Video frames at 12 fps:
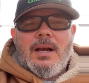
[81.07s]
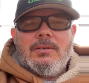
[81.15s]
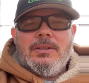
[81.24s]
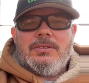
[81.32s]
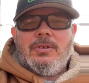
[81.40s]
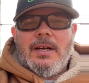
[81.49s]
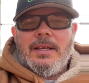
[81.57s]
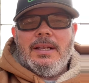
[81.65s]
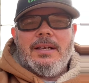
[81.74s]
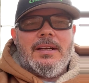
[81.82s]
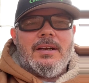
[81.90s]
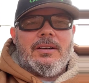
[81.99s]
I'll just try to get
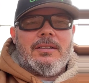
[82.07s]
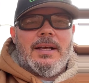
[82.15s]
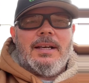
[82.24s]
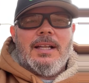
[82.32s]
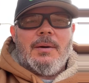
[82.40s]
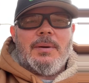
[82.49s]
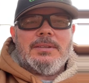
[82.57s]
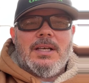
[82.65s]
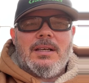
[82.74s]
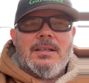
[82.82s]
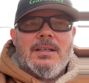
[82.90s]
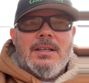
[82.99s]
in there and clean it up as
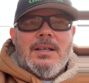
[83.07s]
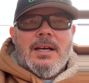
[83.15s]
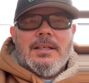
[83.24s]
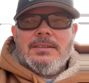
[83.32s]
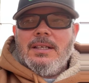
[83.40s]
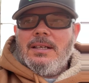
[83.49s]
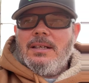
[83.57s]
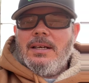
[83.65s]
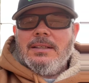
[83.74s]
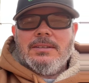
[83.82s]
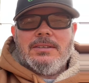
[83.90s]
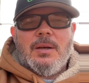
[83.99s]

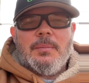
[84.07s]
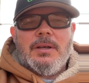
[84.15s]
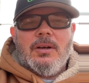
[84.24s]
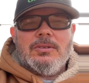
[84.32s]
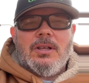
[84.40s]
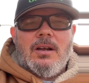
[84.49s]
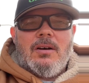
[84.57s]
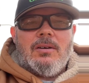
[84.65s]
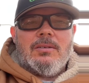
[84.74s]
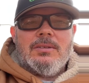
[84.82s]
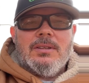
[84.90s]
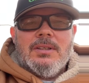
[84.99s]
the summer goes
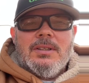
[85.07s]
along,